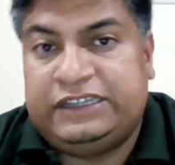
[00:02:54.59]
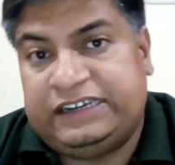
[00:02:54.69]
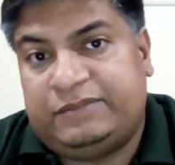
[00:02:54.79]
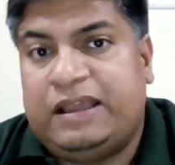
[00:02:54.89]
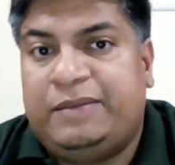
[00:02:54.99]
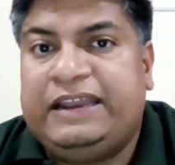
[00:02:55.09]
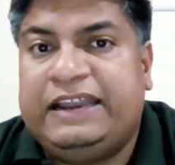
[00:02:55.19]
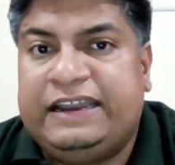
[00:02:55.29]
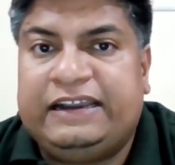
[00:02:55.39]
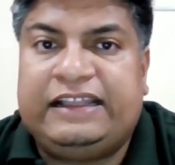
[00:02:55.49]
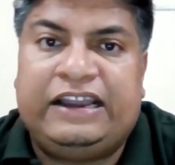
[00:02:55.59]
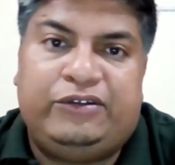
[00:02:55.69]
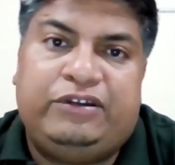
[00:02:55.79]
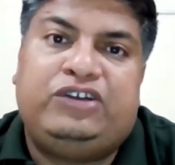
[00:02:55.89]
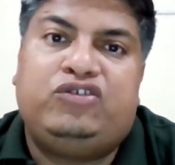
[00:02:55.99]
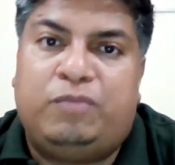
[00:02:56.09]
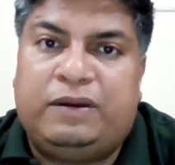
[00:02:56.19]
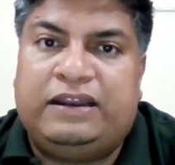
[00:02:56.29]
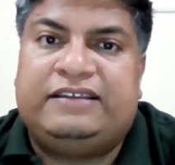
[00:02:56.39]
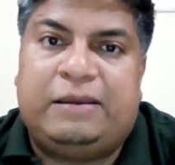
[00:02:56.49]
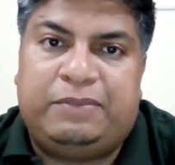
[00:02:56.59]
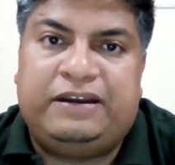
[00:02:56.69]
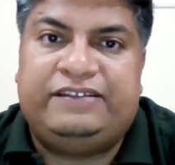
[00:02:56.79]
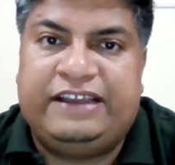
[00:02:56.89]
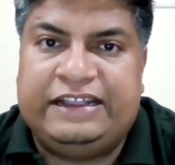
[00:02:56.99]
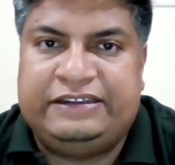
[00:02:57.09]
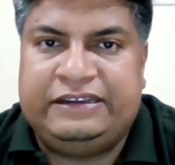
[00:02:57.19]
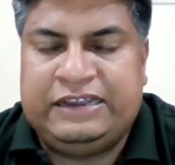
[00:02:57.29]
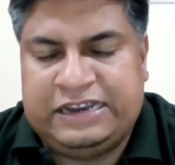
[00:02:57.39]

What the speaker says: It may be needed that you need to open a separate change.